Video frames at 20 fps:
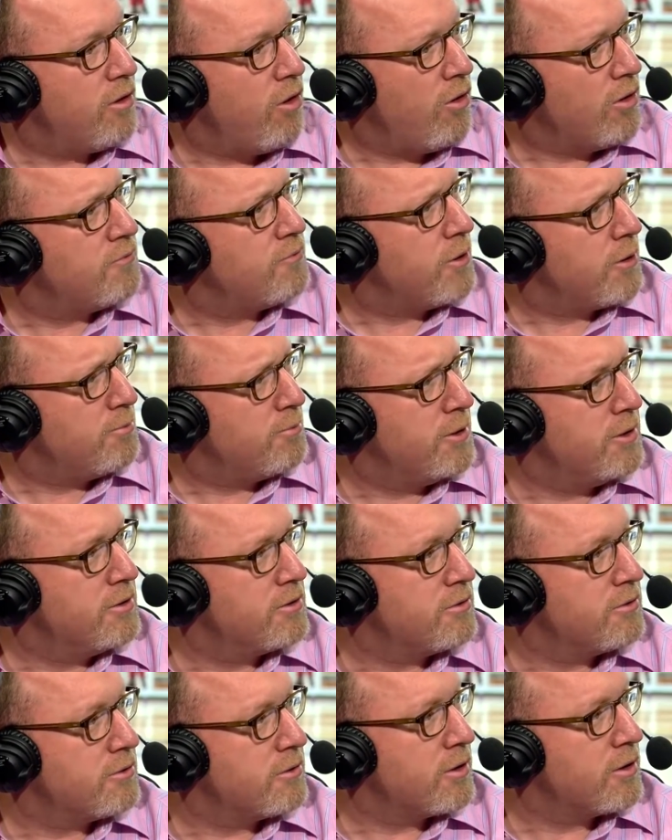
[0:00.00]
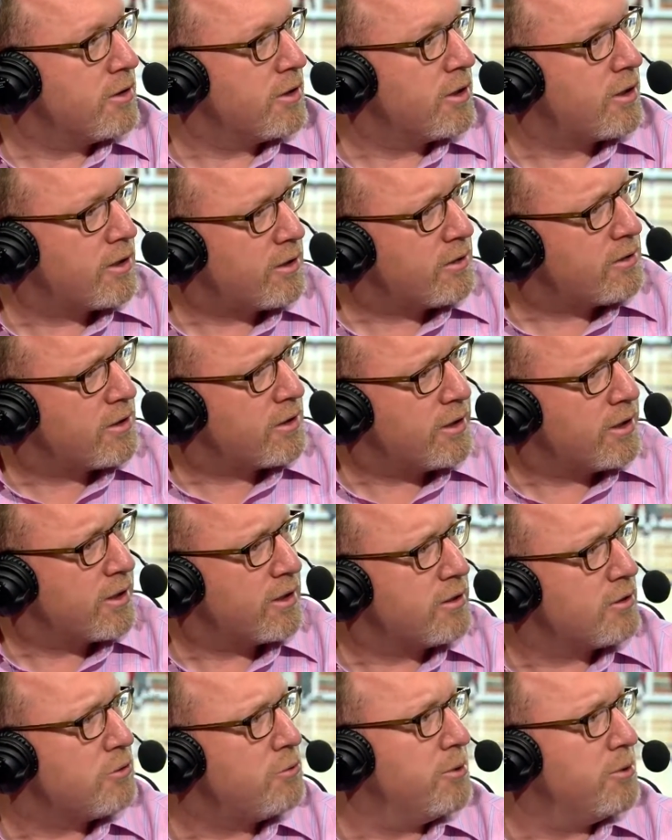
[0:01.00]
all of our pieces are going to click
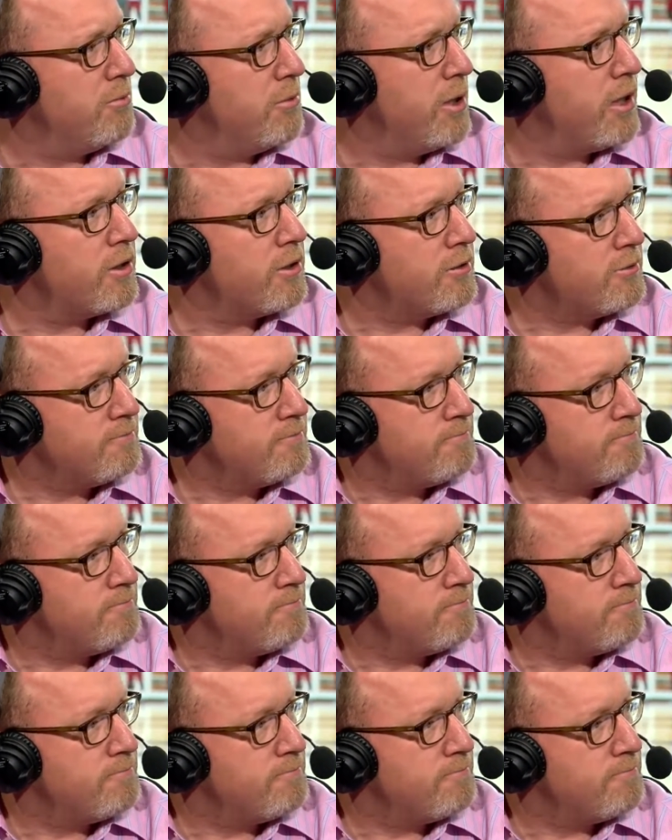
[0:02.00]
a little bit better.